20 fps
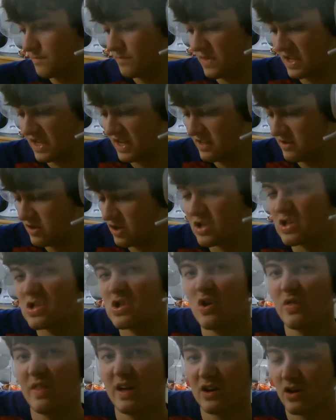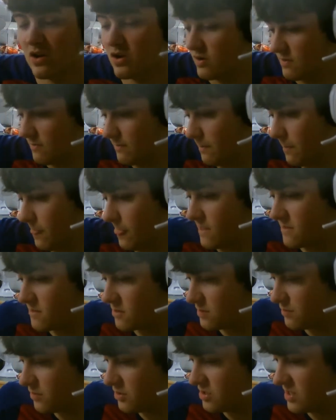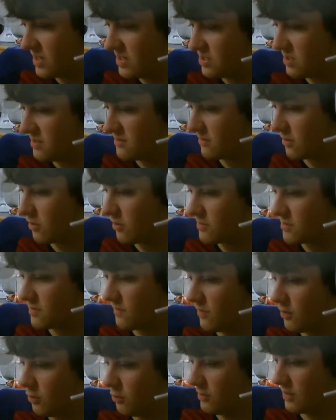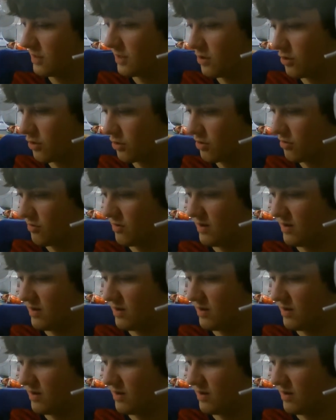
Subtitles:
it's just not that good. So depreciation is the cost of holding non-current